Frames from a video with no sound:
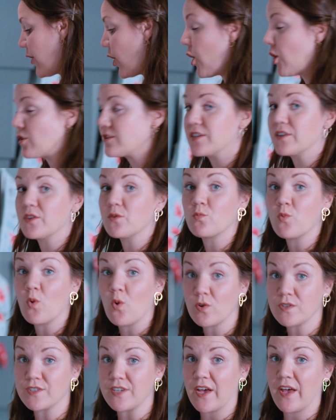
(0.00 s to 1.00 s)
the hotter the
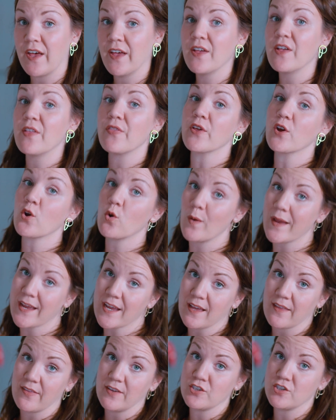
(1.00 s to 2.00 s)
water, the
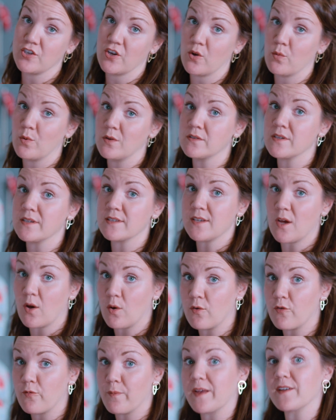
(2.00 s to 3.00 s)
quicker the sugar will
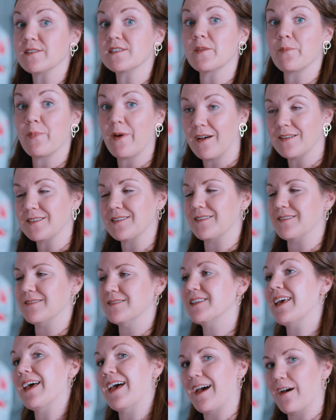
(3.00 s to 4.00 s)
dissolve because the
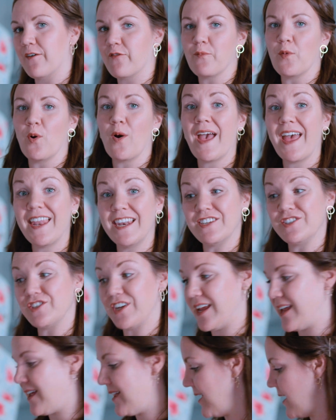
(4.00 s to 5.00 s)
particles have more
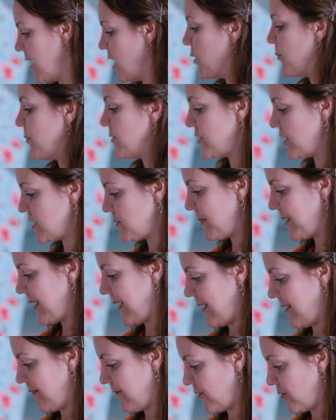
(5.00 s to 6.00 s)
energy. But just be
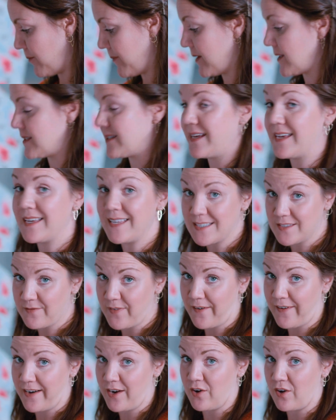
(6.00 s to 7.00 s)
careful because it is
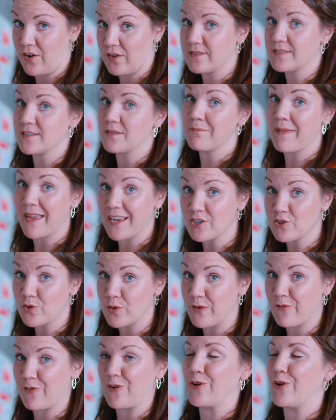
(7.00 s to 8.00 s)
very hot, so make
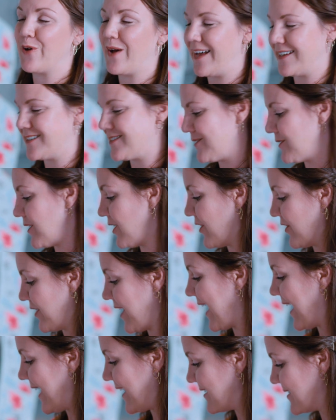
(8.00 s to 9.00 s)
sure you've got your adult on
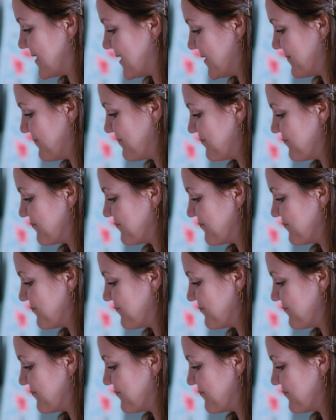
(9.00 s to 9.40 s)
hand.